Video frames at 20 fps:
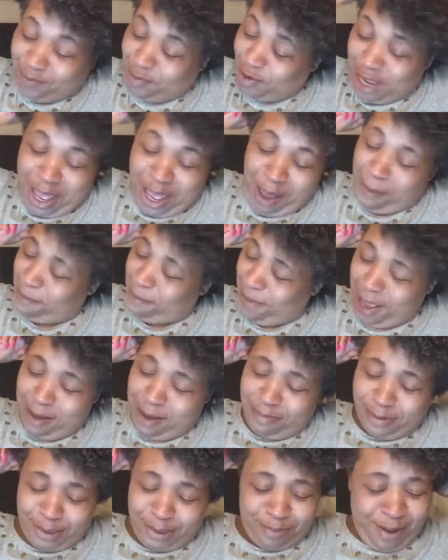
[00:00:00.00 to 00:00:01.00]
We had
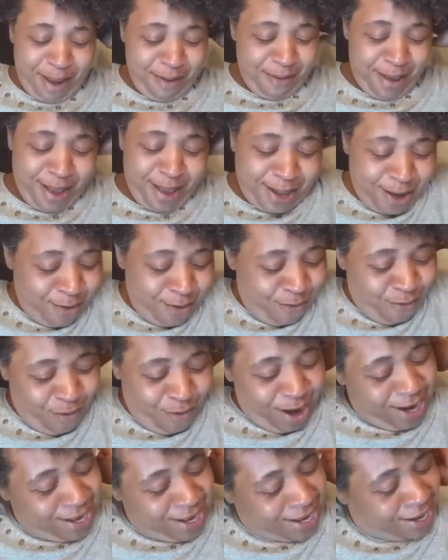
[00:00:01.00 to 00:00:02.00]
beepers, baby. I couldn't
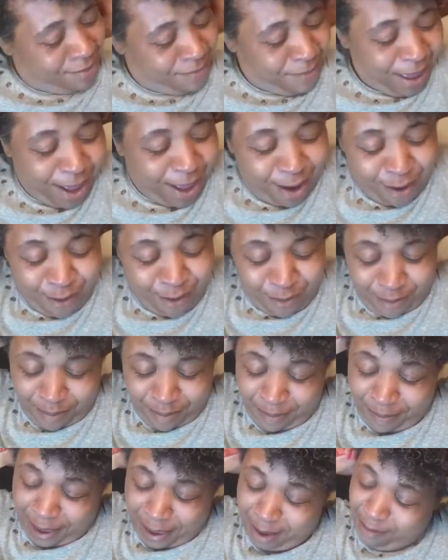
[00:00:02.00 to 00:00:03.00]
wait to get back home
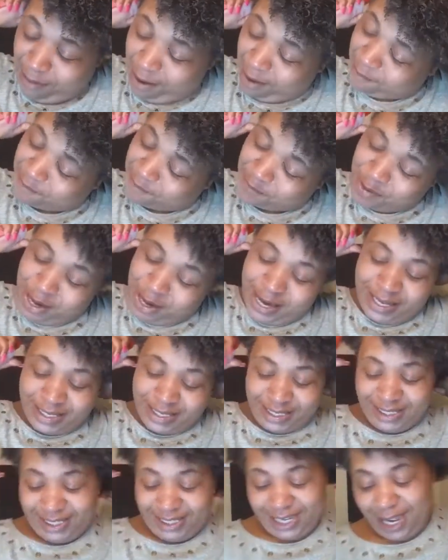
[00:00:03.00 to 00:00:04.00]
and beat my
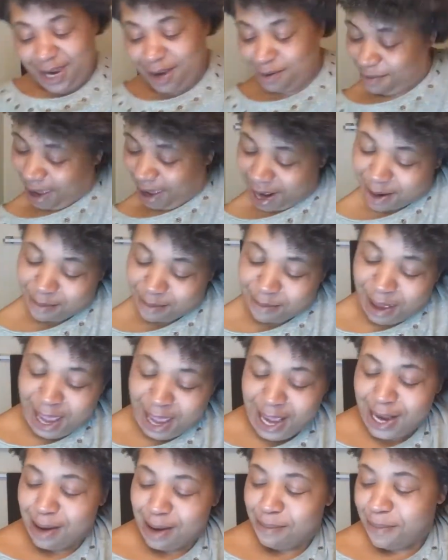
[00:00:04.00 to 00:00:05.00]
friends and tell them I
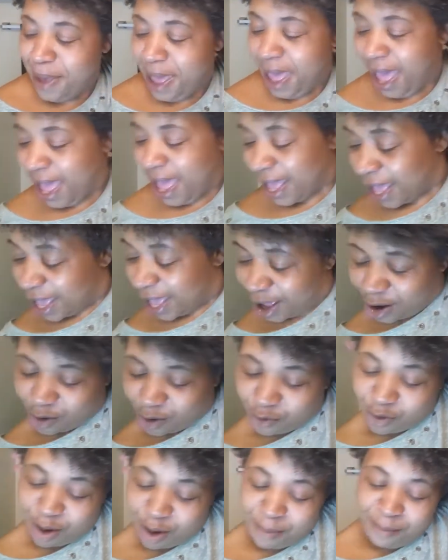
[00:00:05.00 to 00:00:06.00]
made it back,
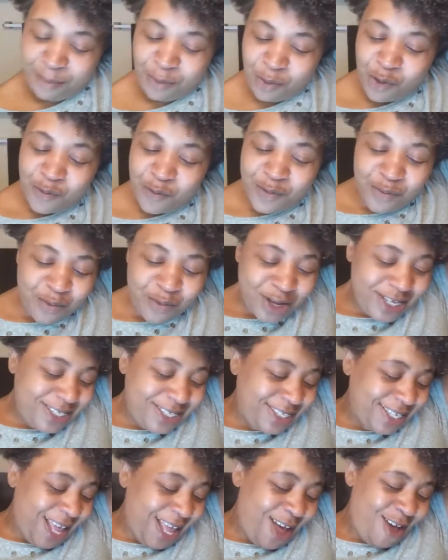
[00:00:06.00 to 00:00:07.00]
what movie we
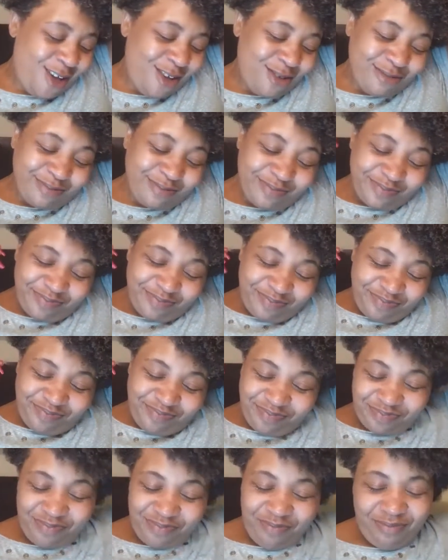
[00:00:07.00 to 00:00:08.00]
saw,
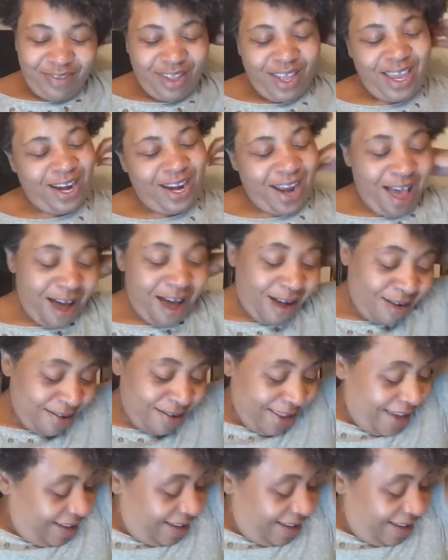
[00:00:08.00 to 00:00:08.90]
and all